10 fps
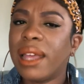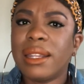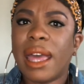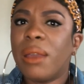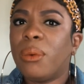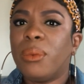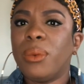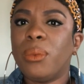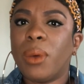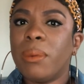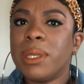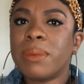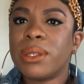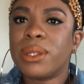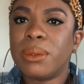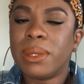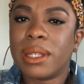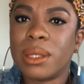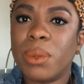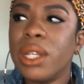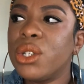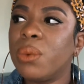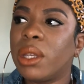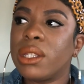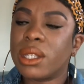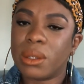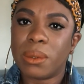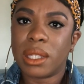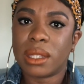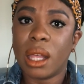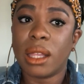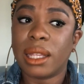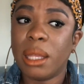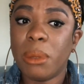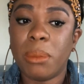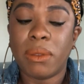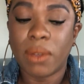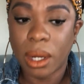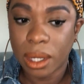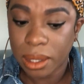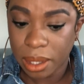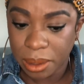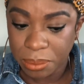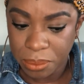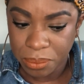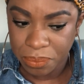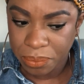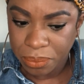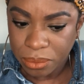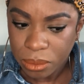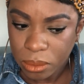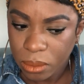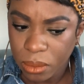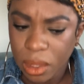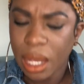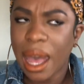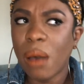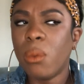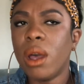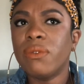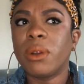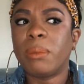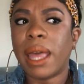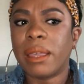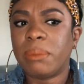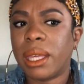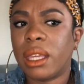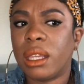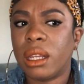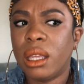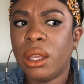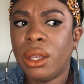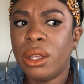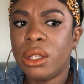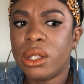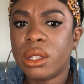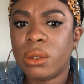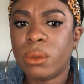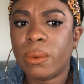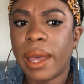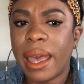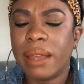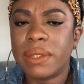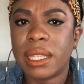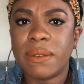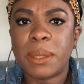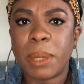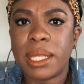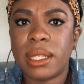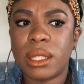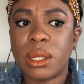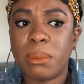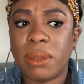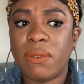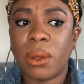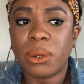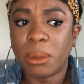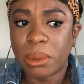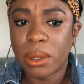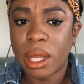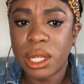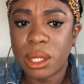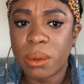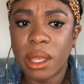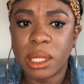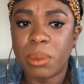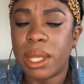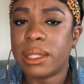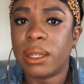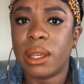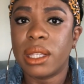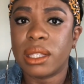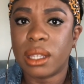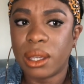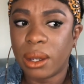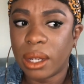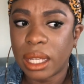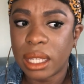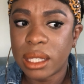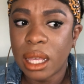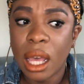what are we supposed to do with this? What did you want us to do with this song? And let me be very clear. I want for Black men to have safe spaces to be vulnerable and to express their insecurities.